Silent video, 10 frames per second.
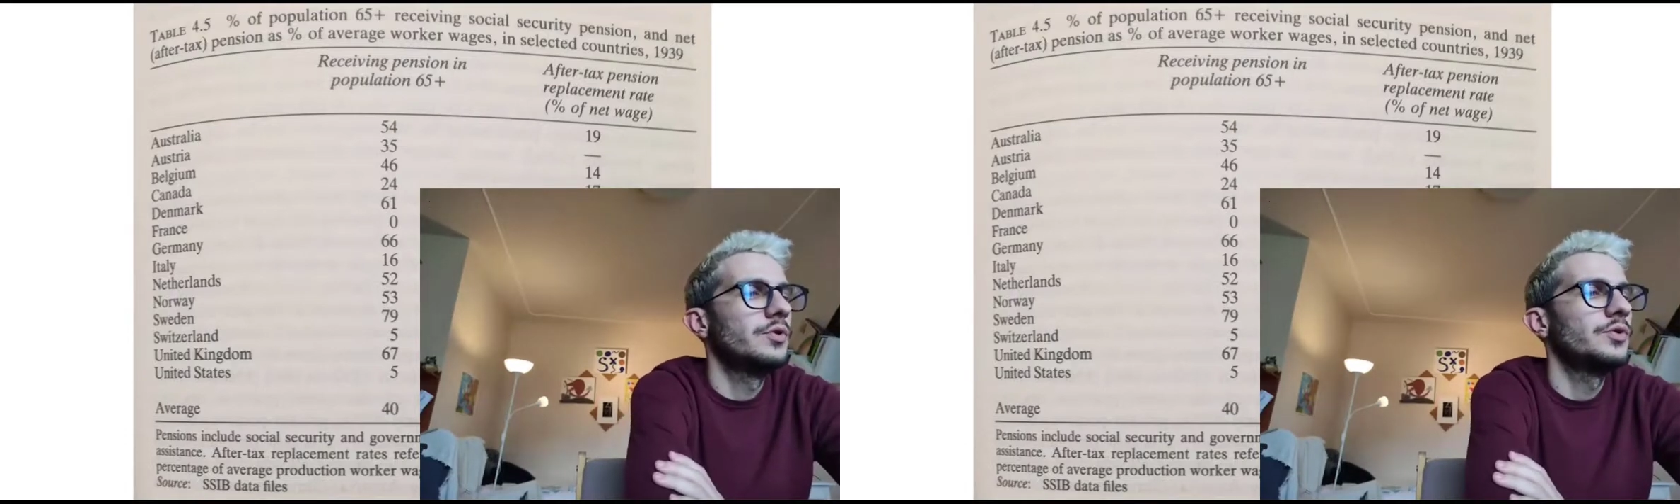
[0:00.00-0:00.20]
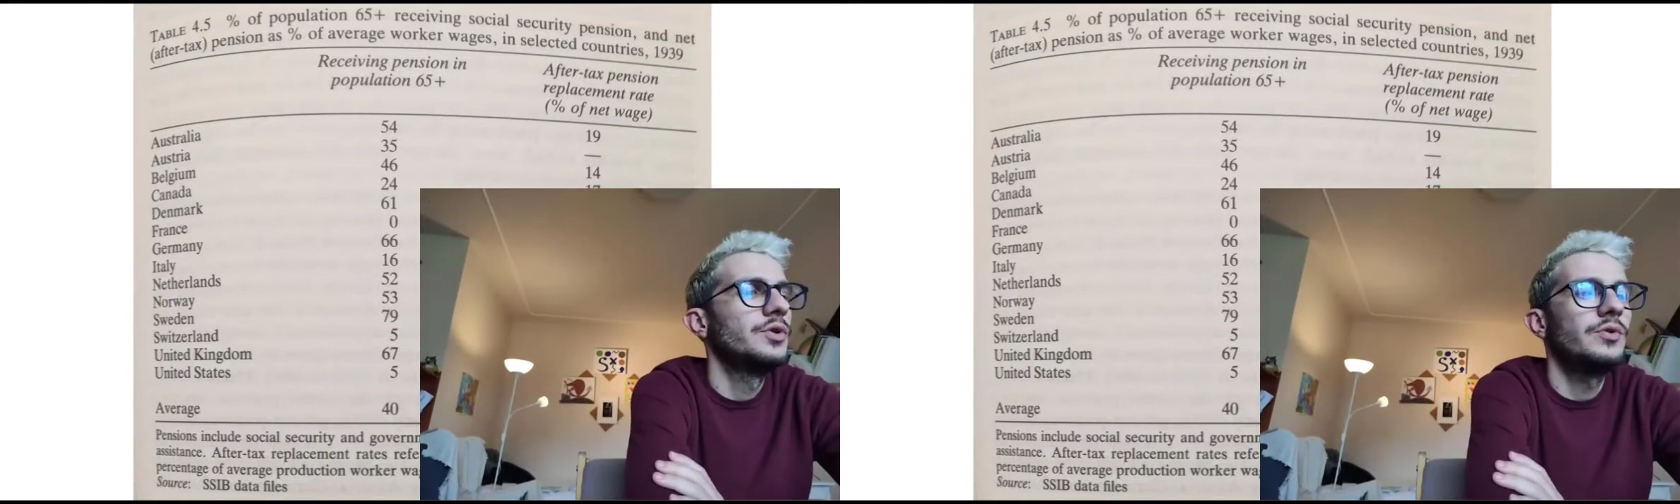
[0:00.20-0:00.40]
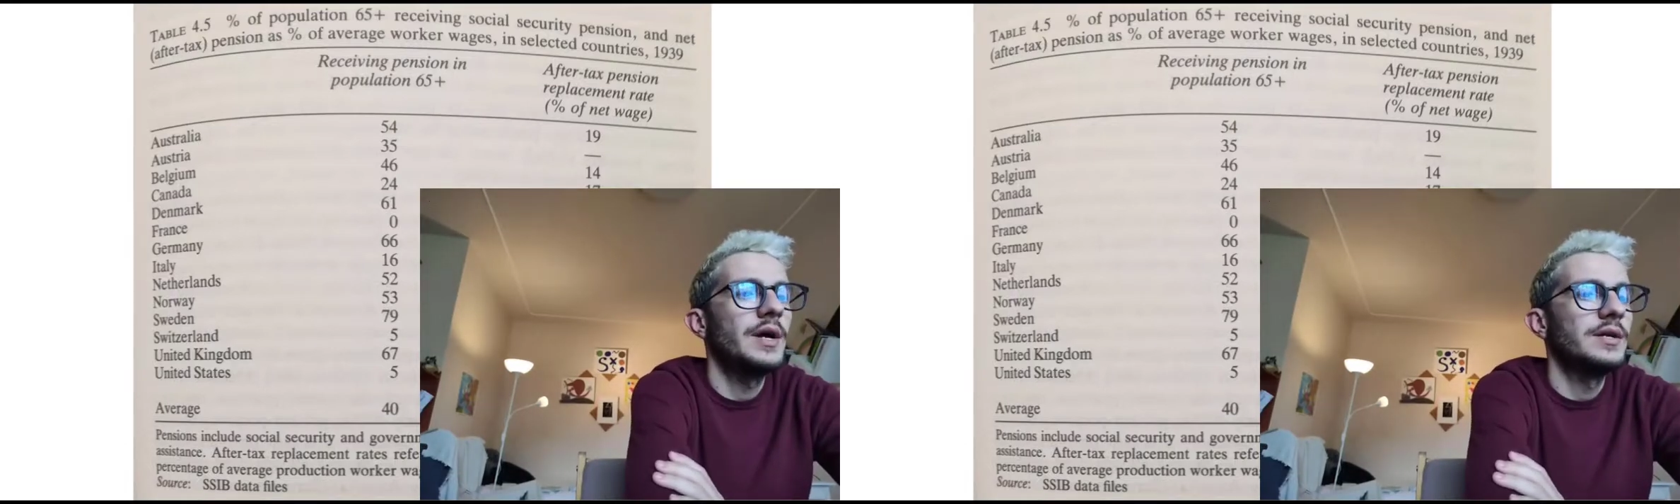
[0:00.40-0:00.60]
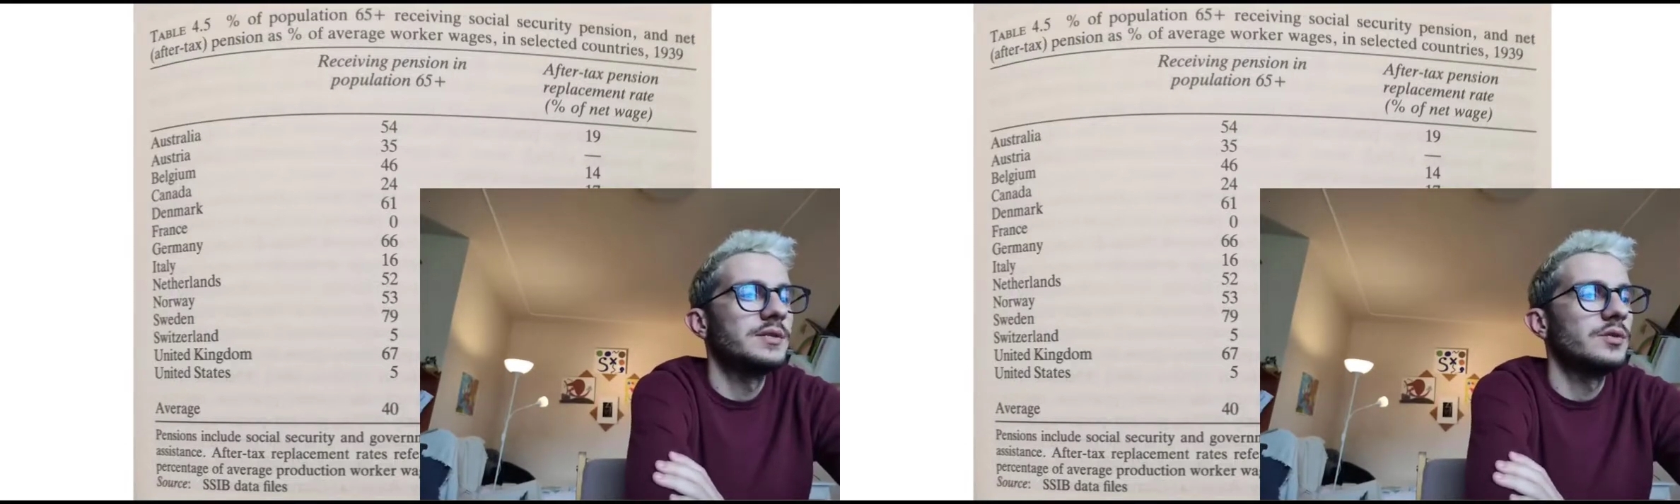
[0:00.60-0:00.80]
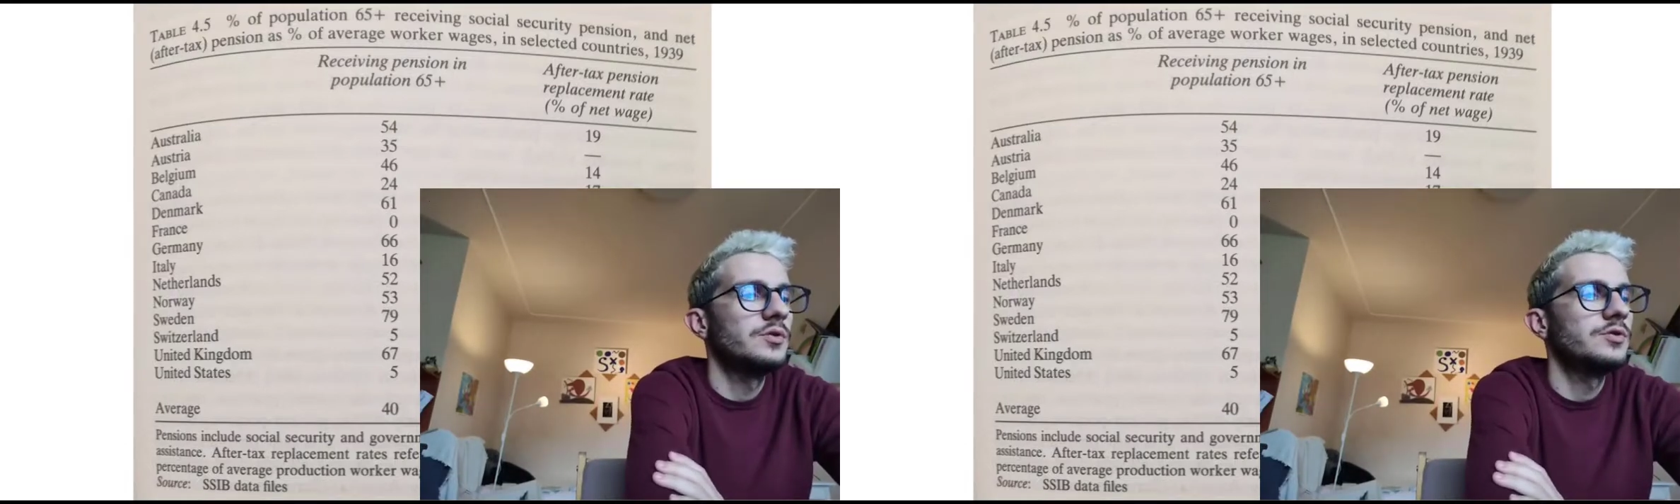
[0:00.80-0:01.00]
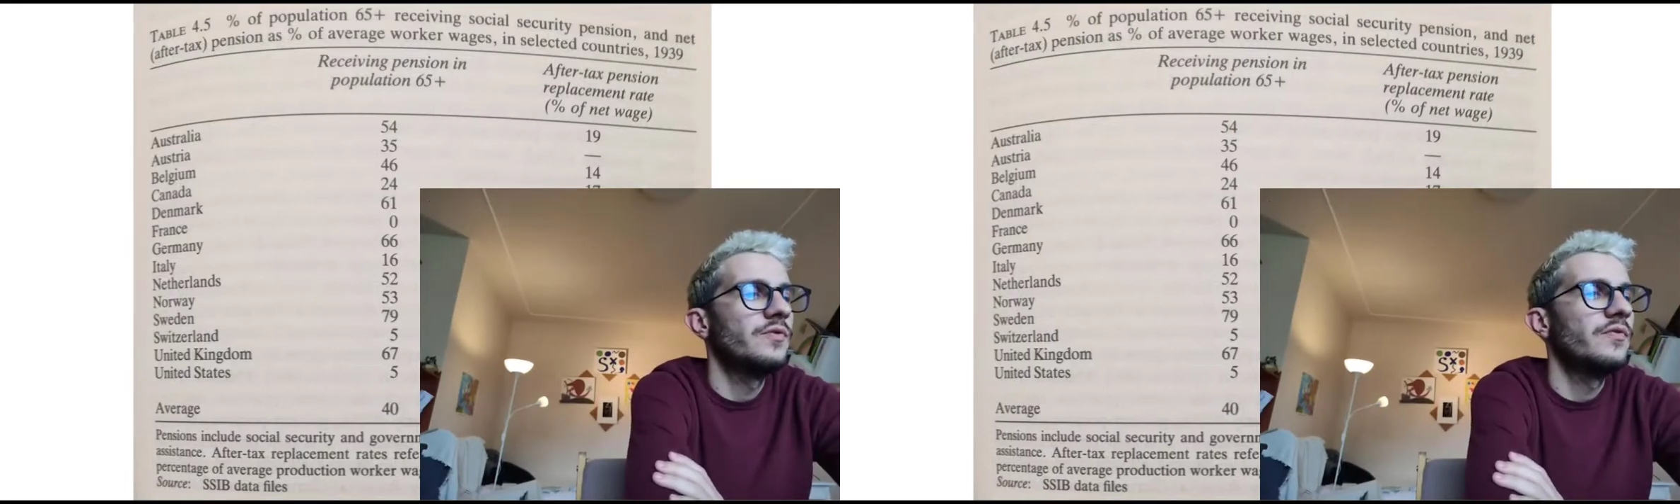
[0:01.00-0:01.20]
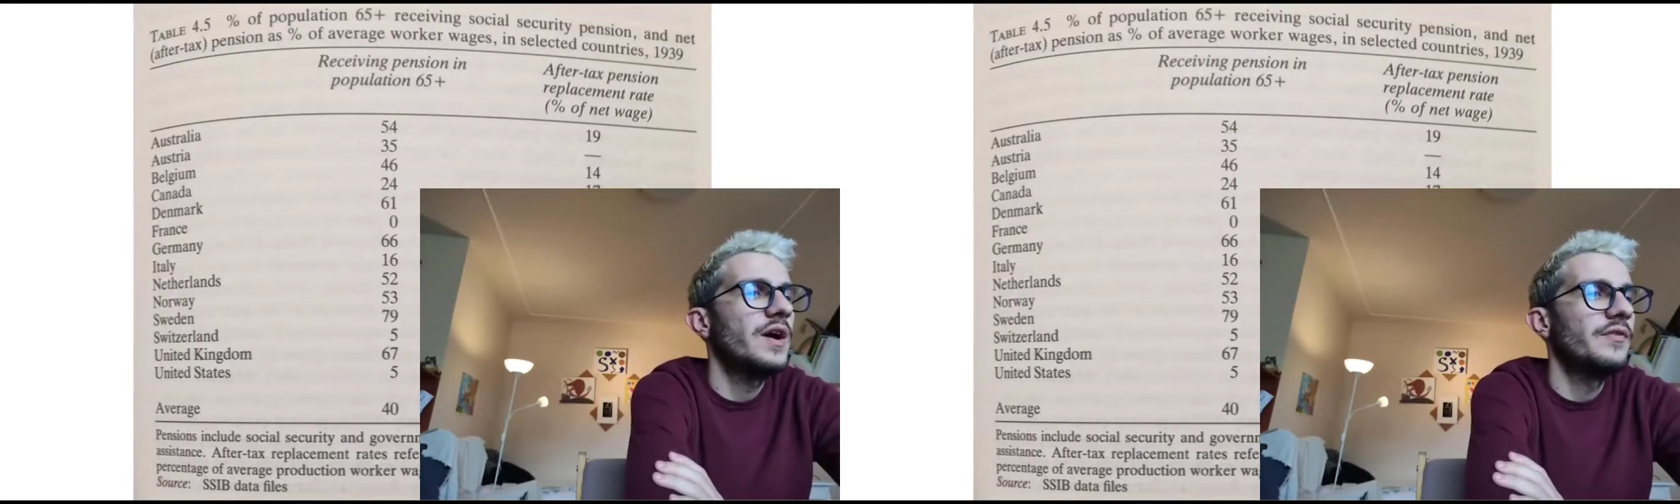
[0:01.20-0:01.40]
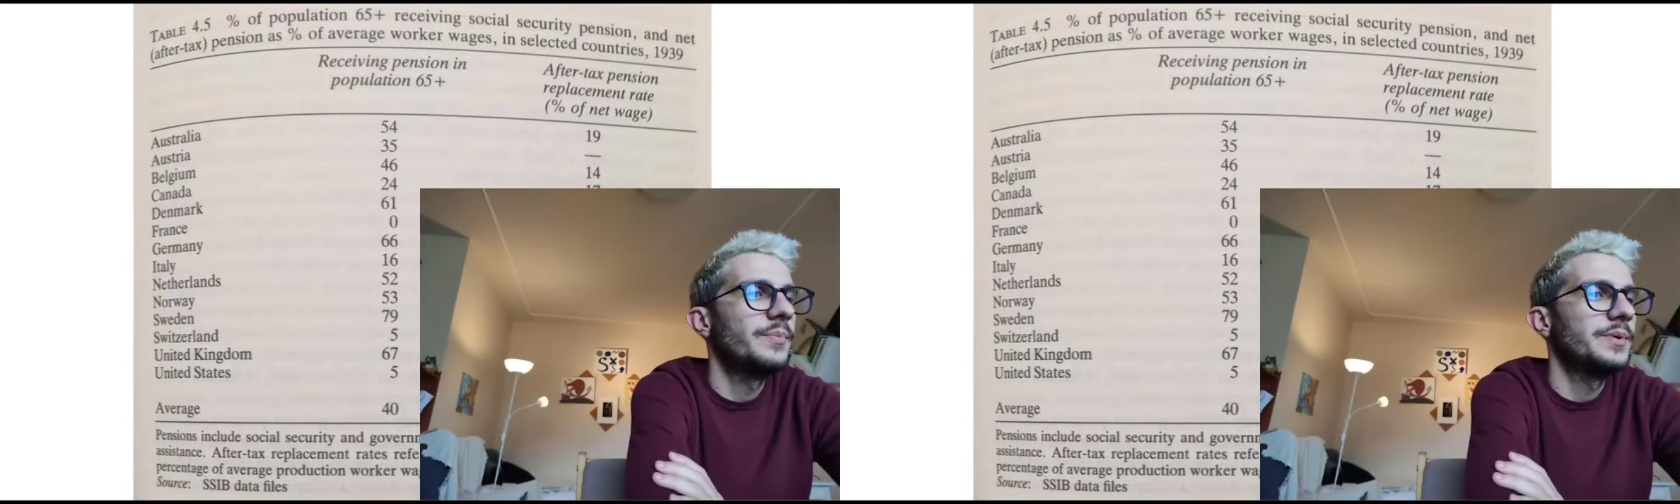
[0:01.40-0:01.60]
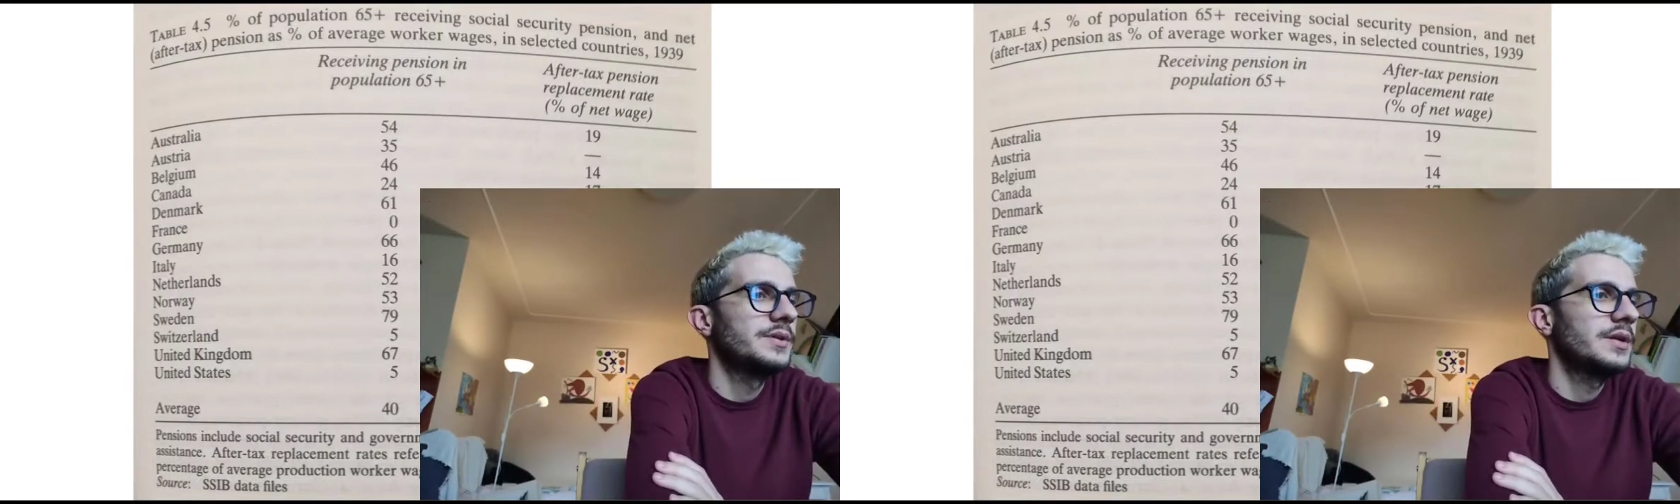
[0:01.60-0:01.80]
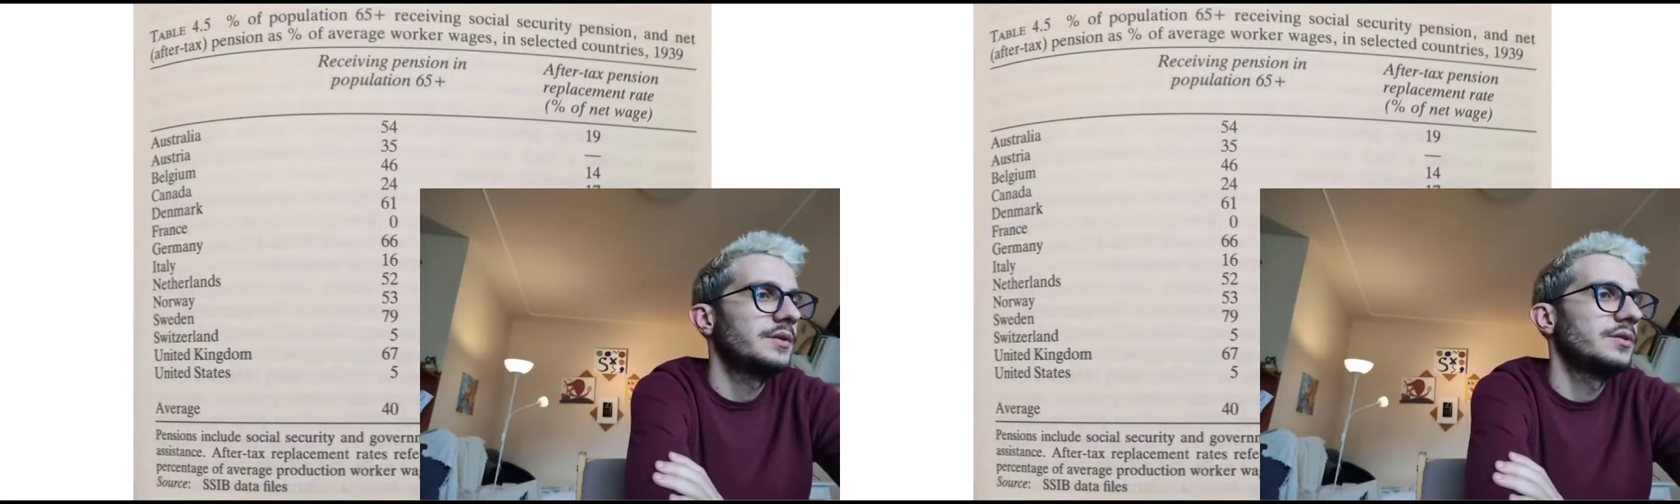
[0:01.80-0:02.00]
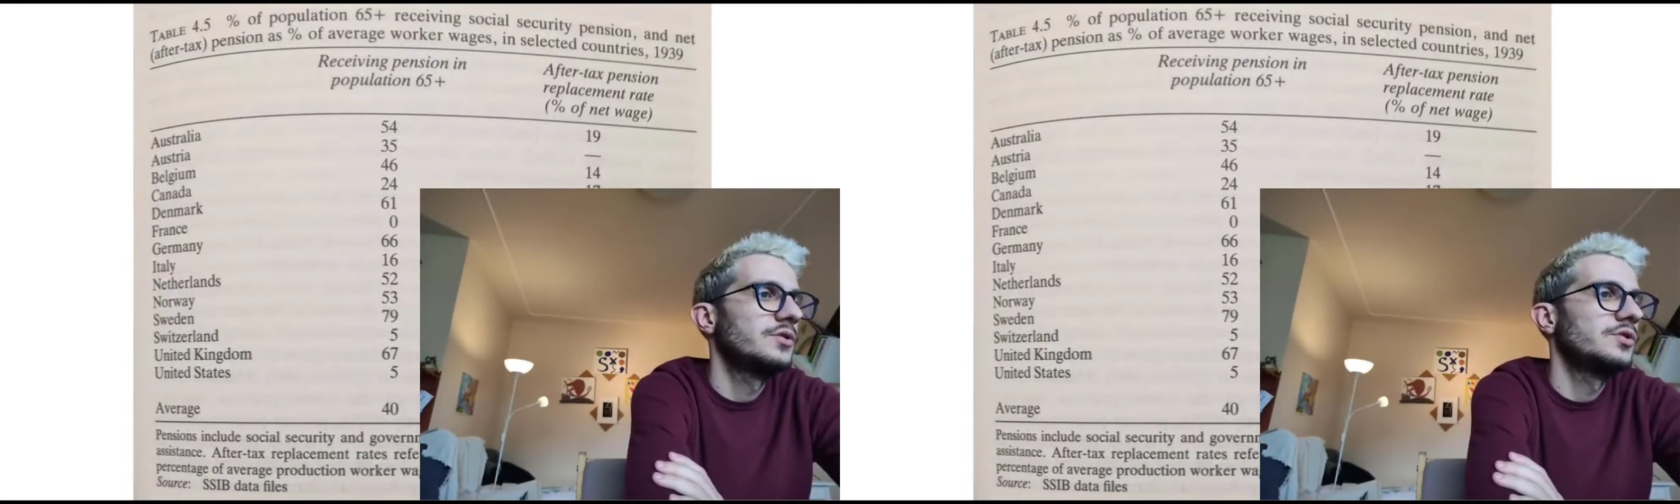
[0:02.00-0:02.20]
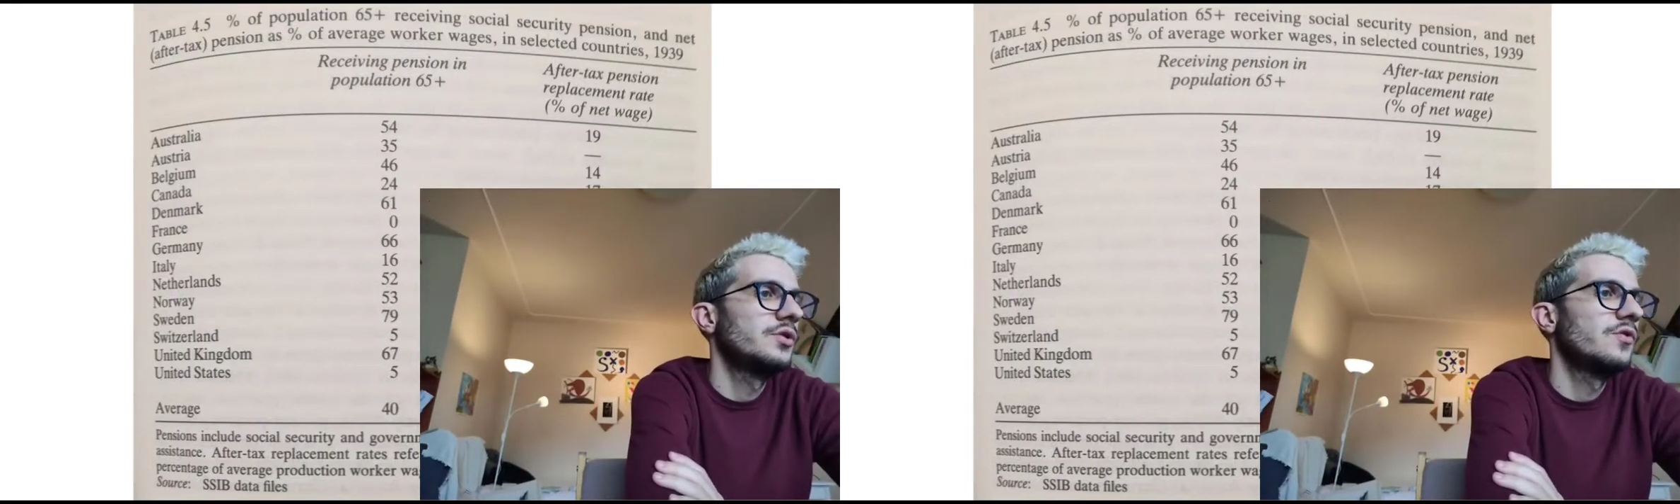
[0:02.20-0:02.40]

or the US, also 5%